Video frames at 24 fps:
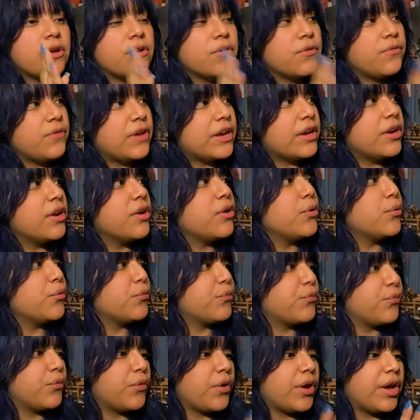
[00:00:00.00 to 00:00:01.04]
figure
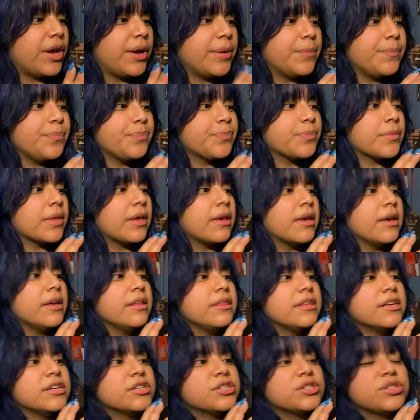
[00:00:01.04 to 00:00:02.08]
from
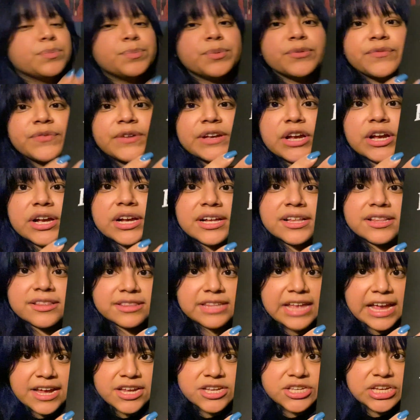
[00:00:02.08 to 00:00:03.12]
the Super Figure
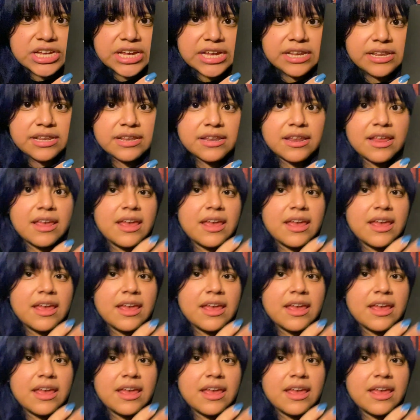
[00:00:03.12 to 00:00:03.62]
Collection.